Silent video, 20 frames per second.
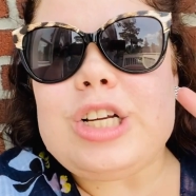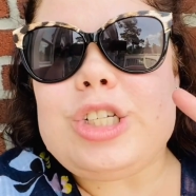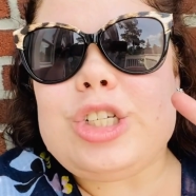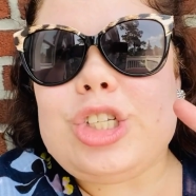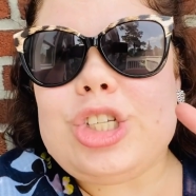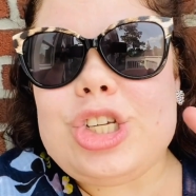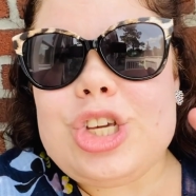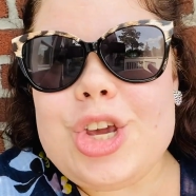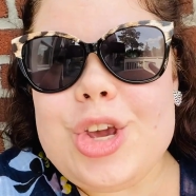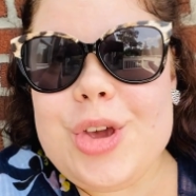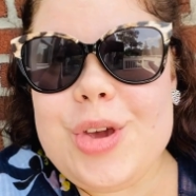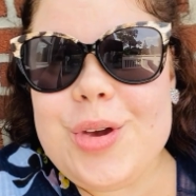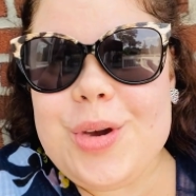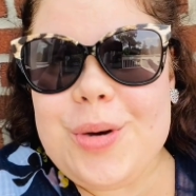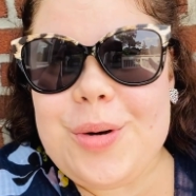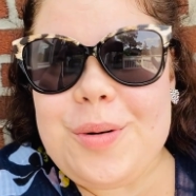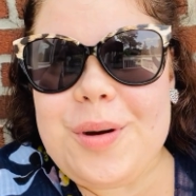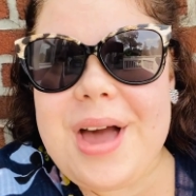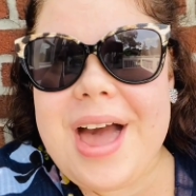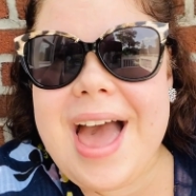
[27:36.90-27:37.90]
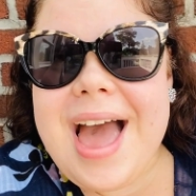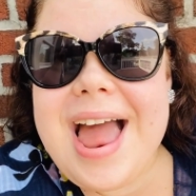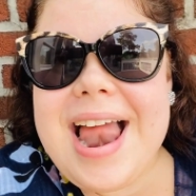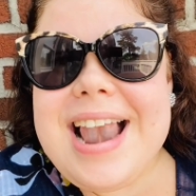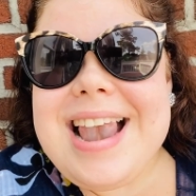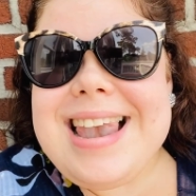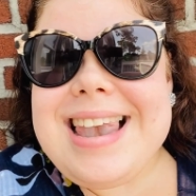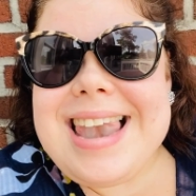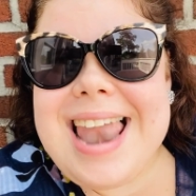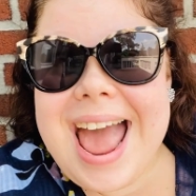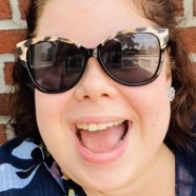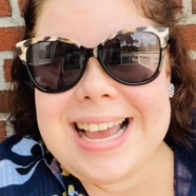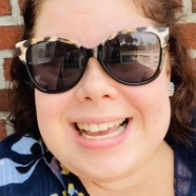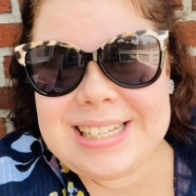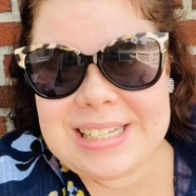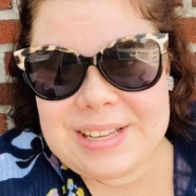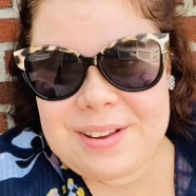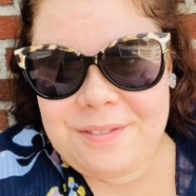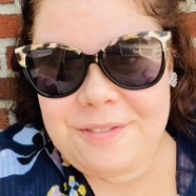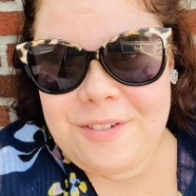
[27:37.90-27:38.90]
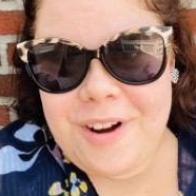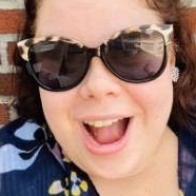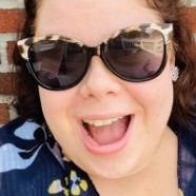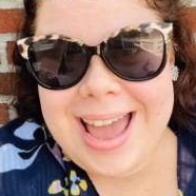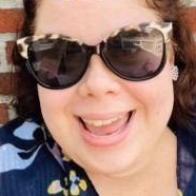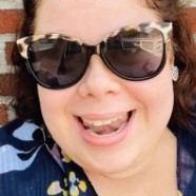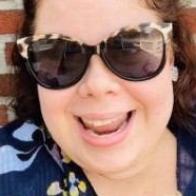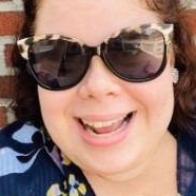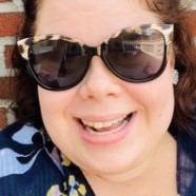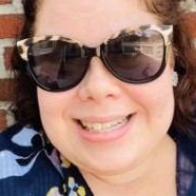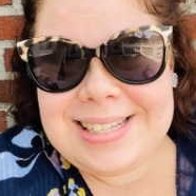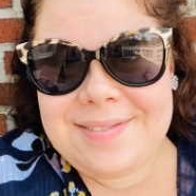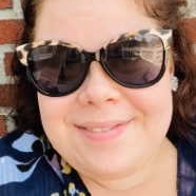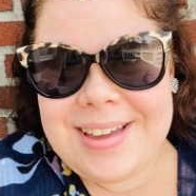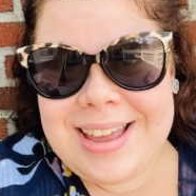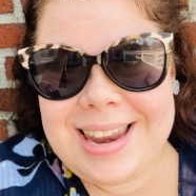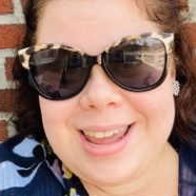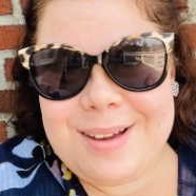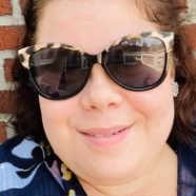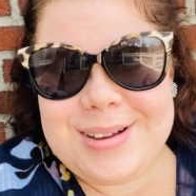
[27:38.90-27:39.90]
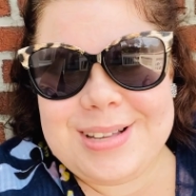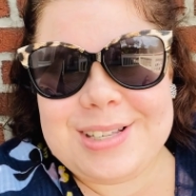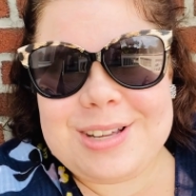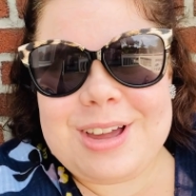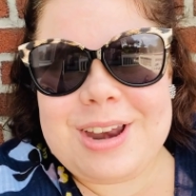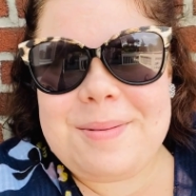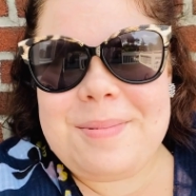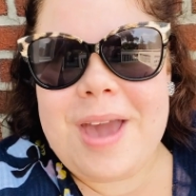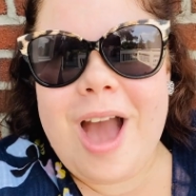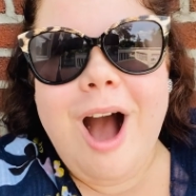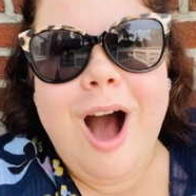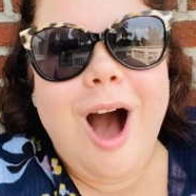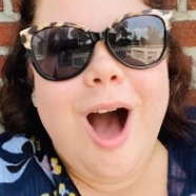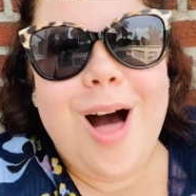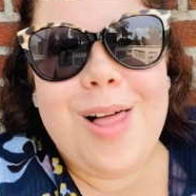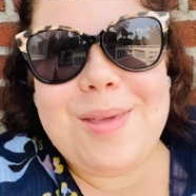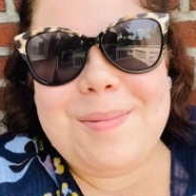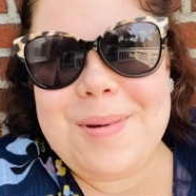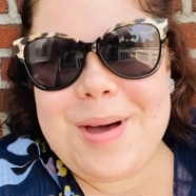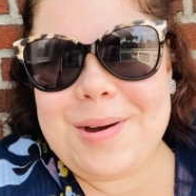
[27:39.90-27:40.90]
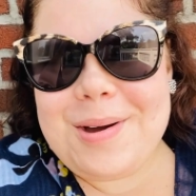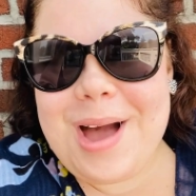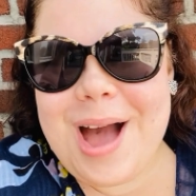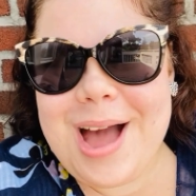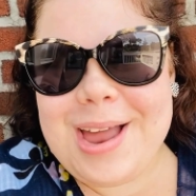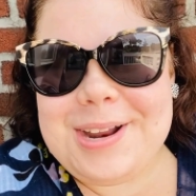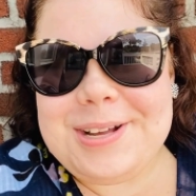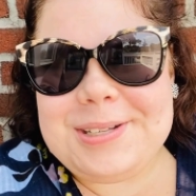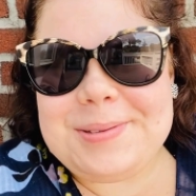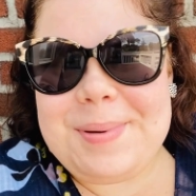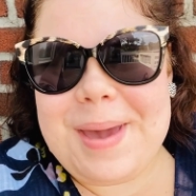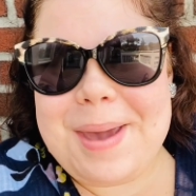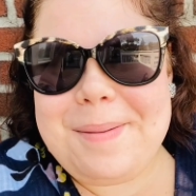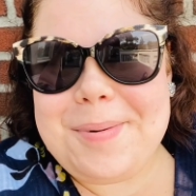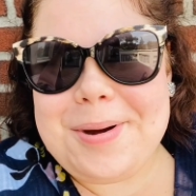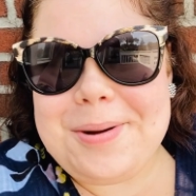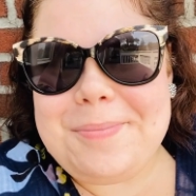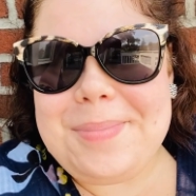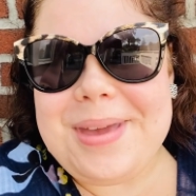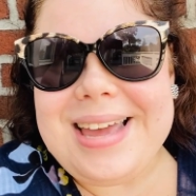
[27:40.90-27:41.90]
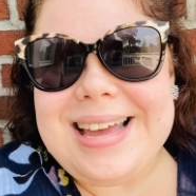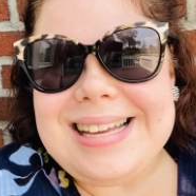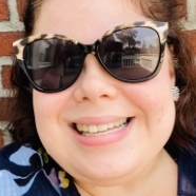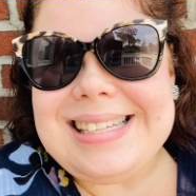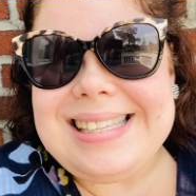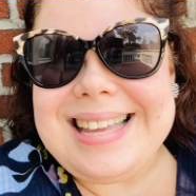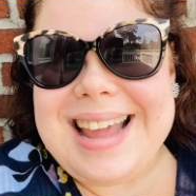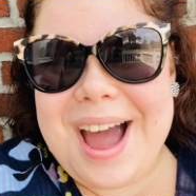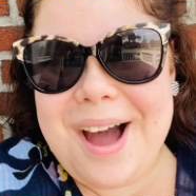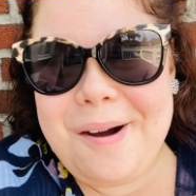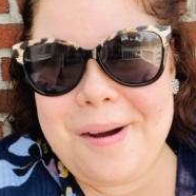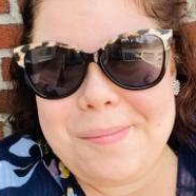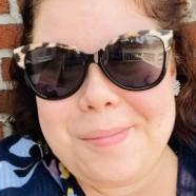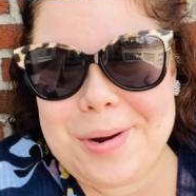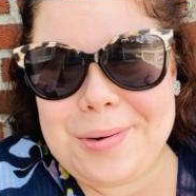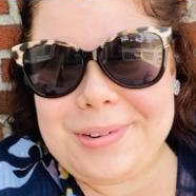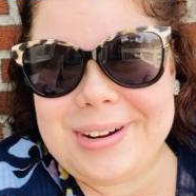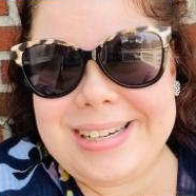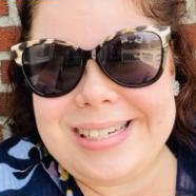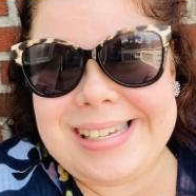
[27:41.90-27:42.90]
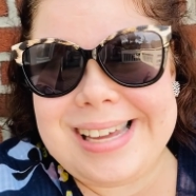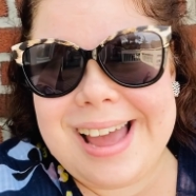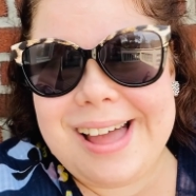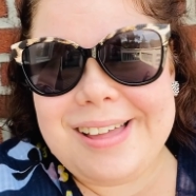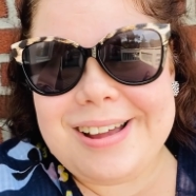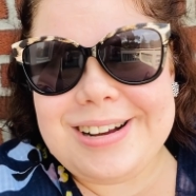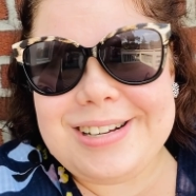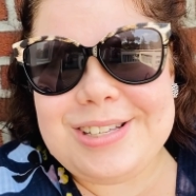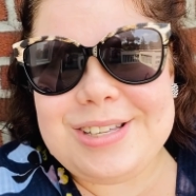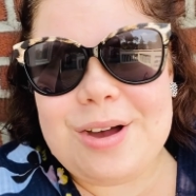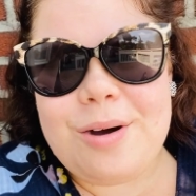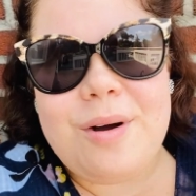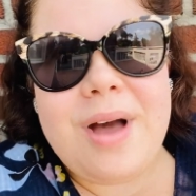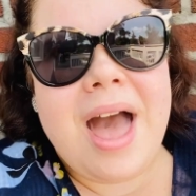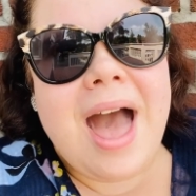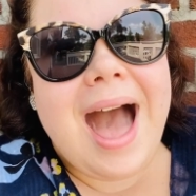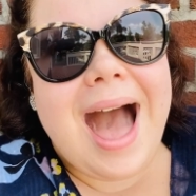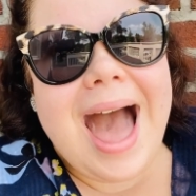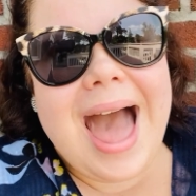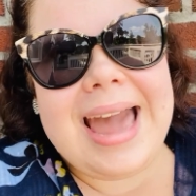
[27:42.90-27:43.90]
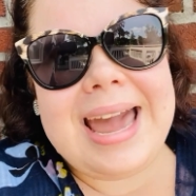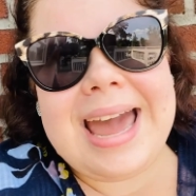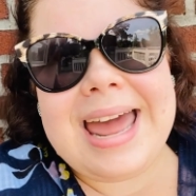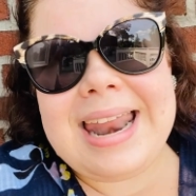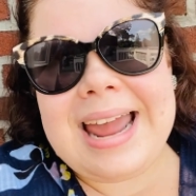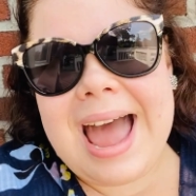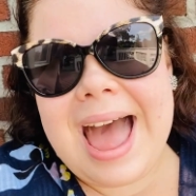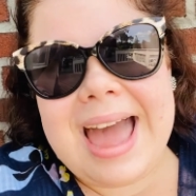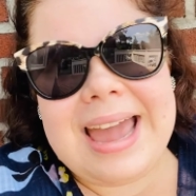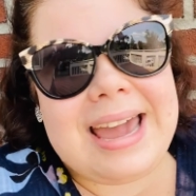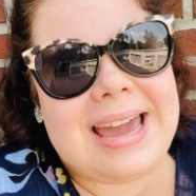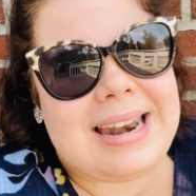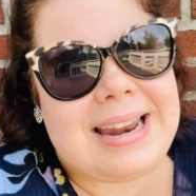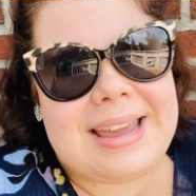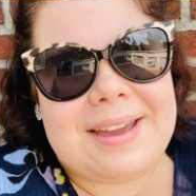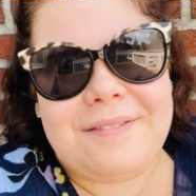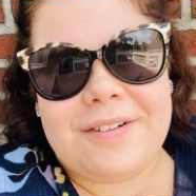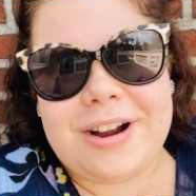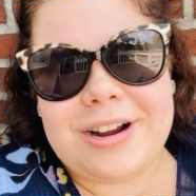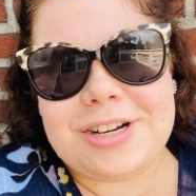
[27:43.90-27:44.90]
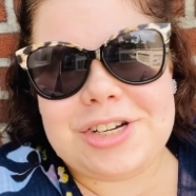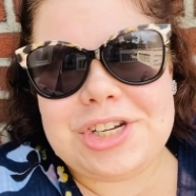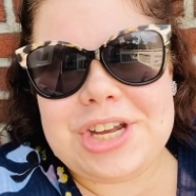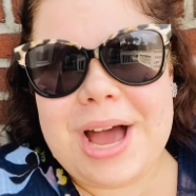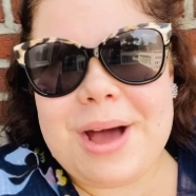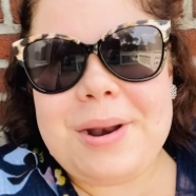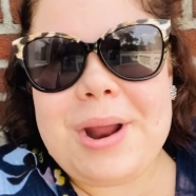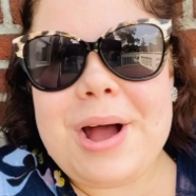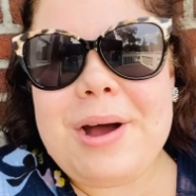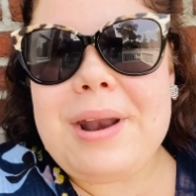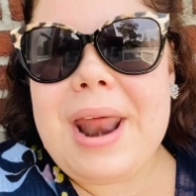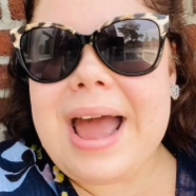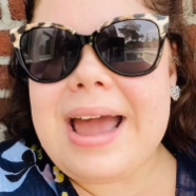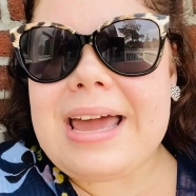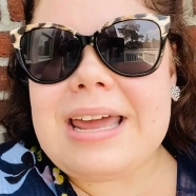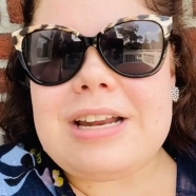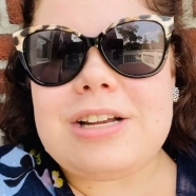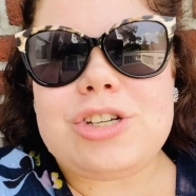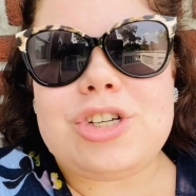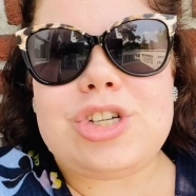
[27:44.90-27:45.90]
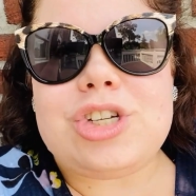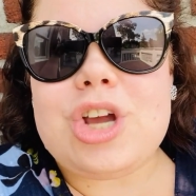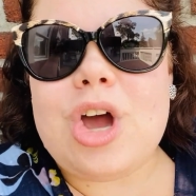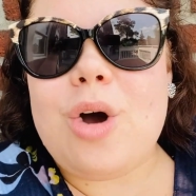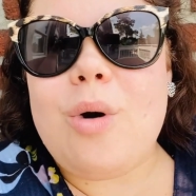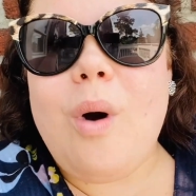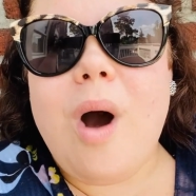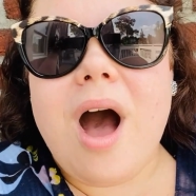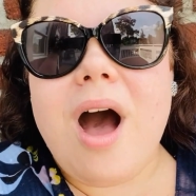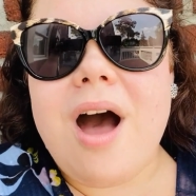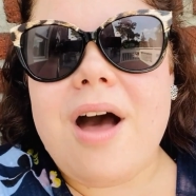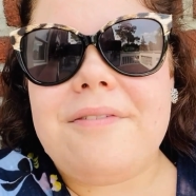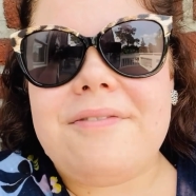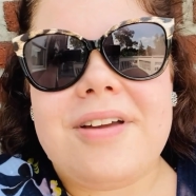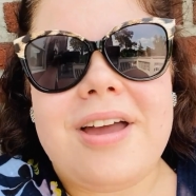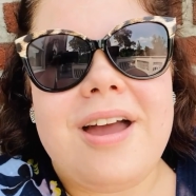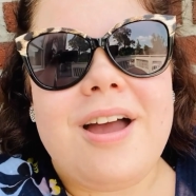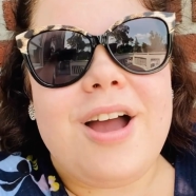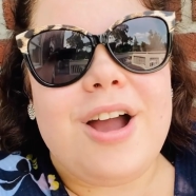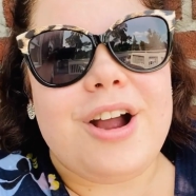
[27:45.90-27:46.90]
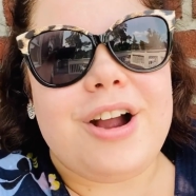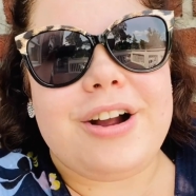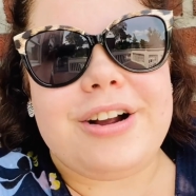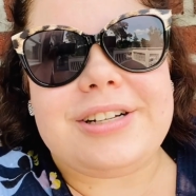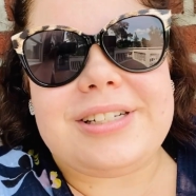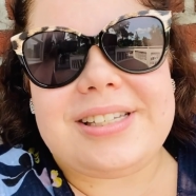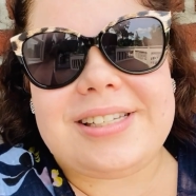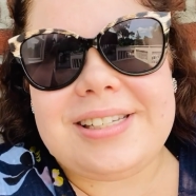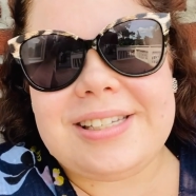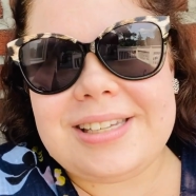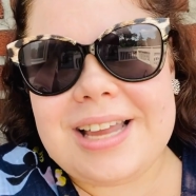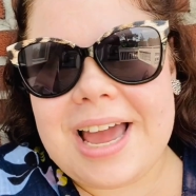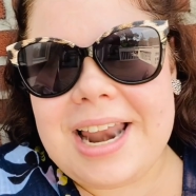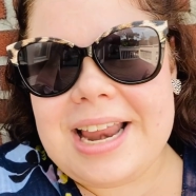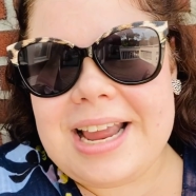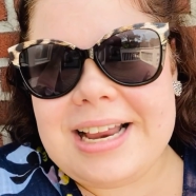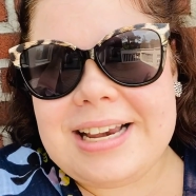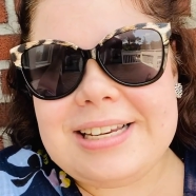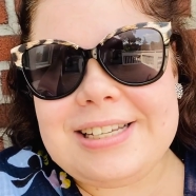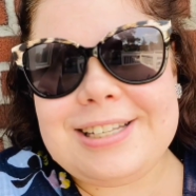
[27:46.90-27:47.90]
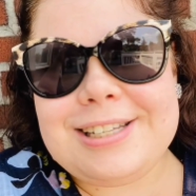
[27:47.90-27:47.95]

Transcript: 2, next Friday's video is going to be all about Connie's paper, because now I'm a retailer, so I gotta give her a shout out. I gotta show off her stunning